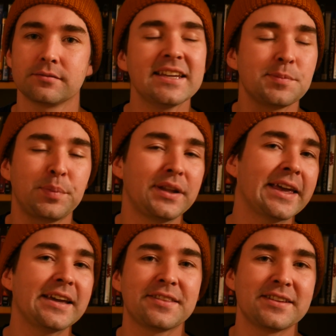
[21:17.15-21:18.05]
He's
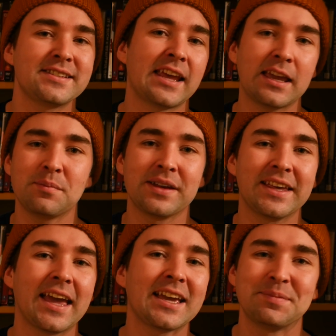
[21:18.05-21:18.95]
playing the same
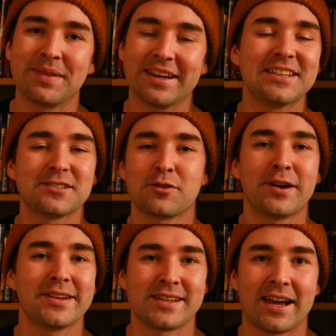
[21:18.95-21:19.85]
game that he's
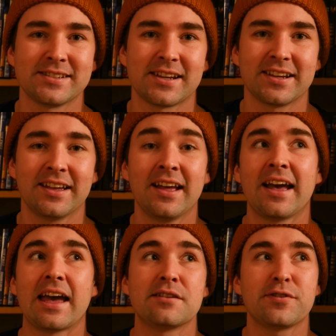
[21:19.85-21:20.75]
criticizing,
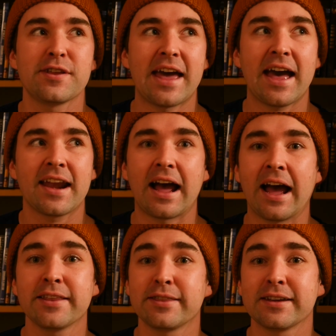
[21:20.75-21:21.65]
and for that,
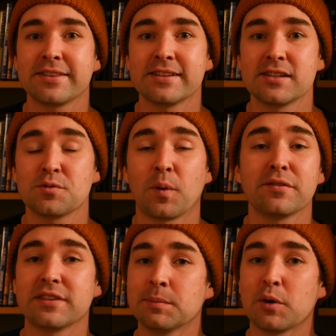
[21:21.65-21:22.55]
I think this is one
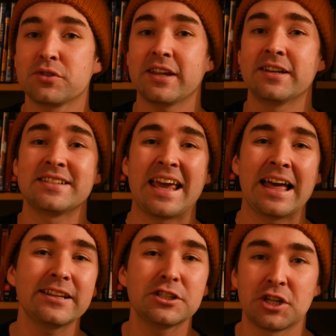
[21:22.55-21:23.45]
of the most
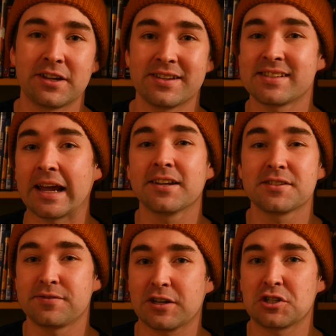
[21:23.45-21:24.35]
intelligent
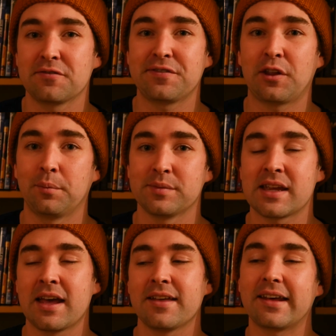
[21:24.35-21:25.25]
science fiction films
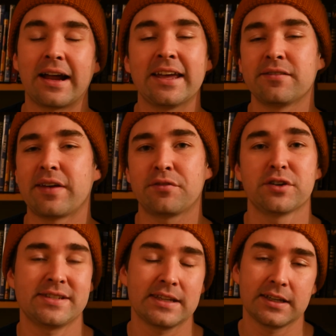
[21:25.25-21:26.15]
that I have ever
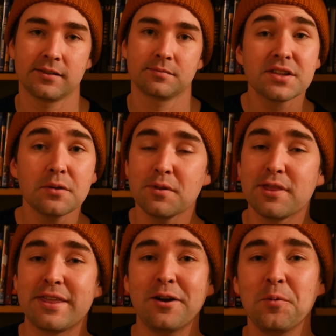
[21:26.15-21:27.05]
seen. So
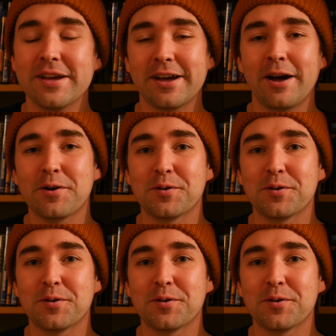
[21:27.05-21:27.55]
there we go.